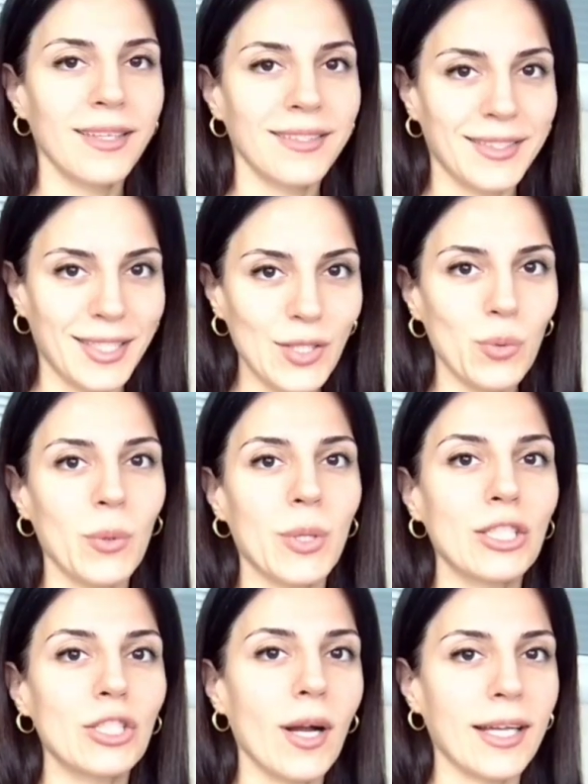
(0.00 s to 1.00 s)
Since we were
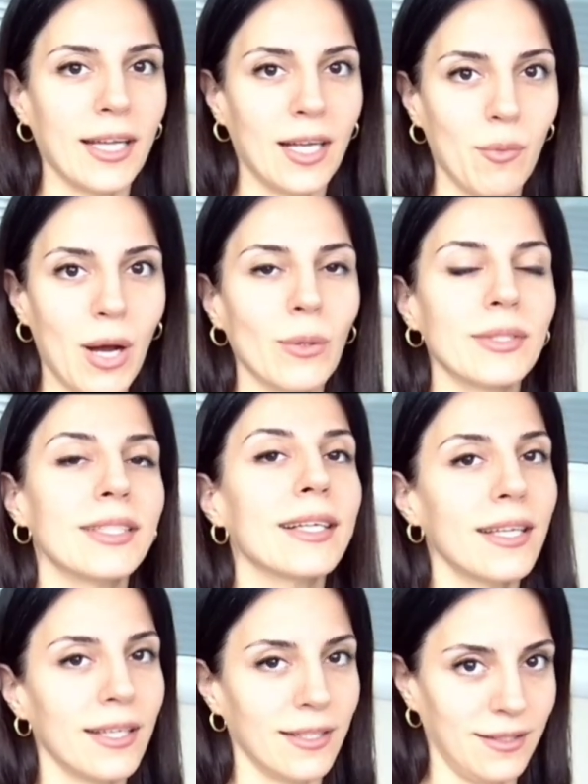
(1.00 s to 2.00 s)
talking about the
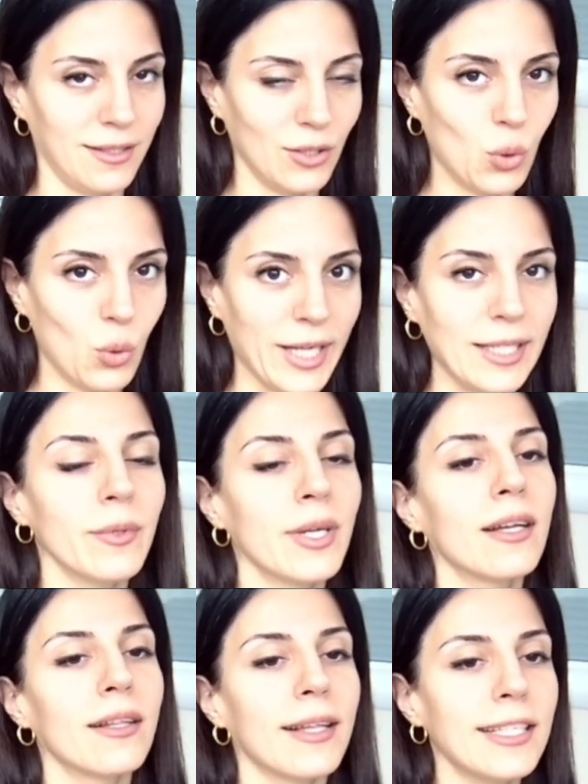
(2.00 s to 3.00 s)
king and queen,
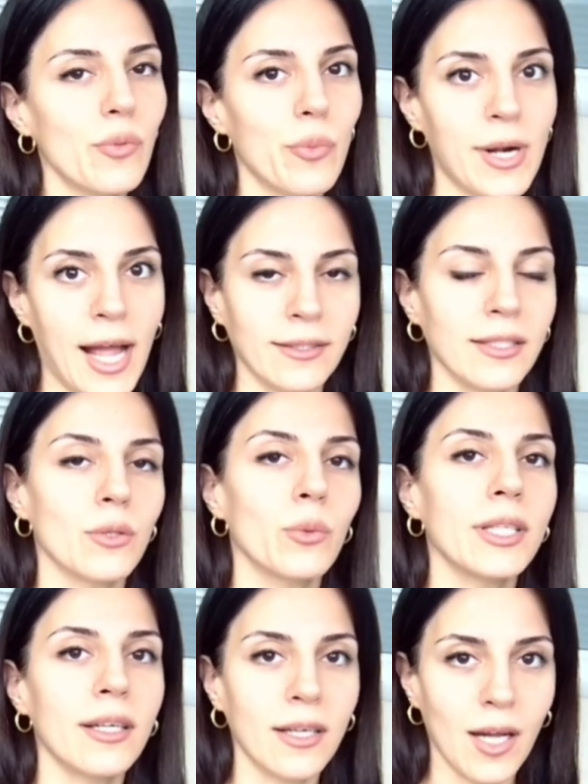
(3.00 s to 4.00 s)
let's practice with
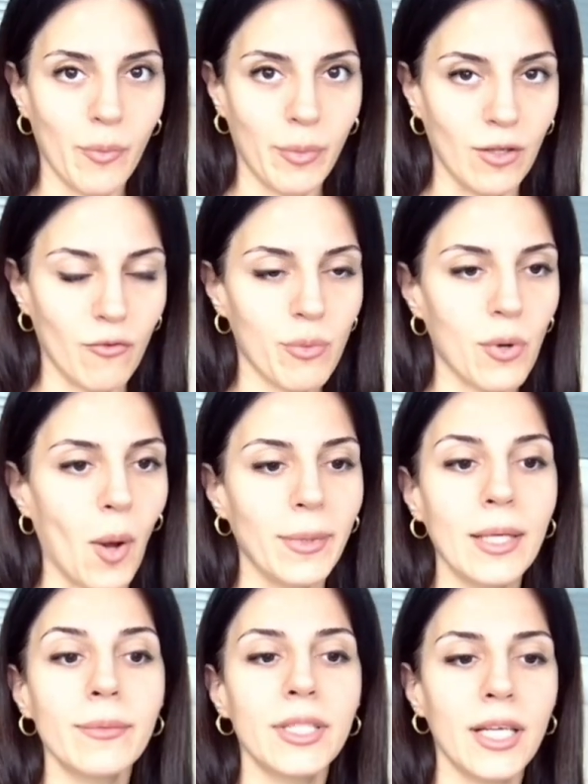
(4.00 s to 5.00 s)
a couple of
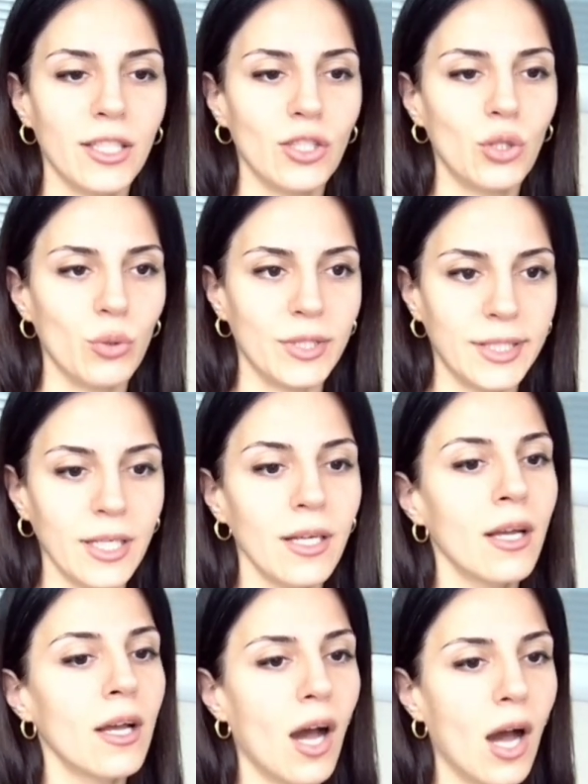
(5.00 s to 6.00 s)
problems and to see
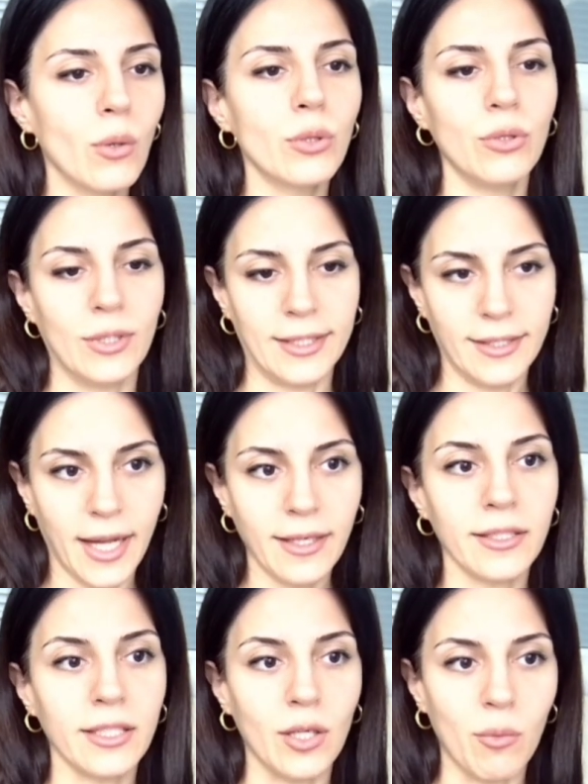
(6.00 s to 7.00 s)
how to attack
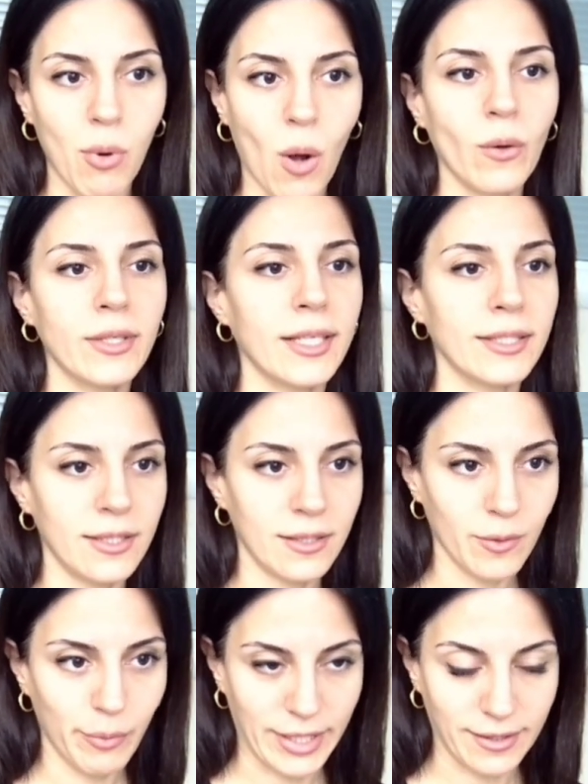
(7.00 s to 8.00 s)
the opponent's
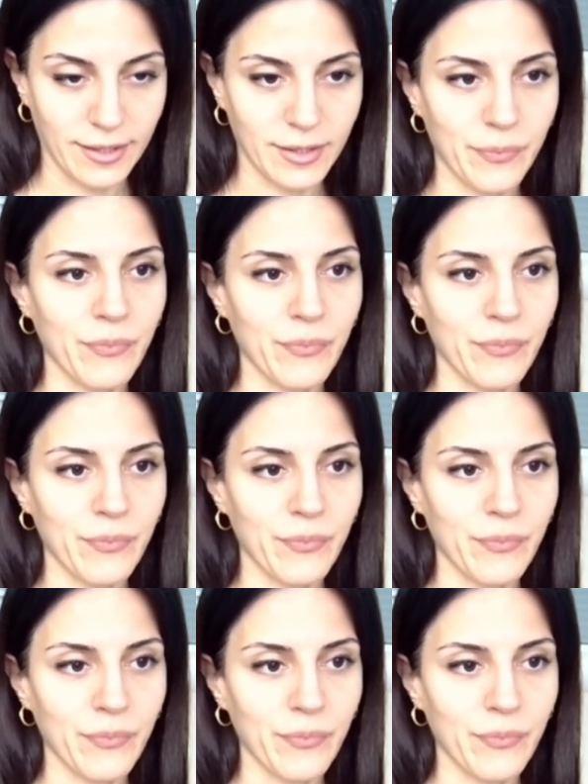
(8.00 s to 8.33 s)
pieces.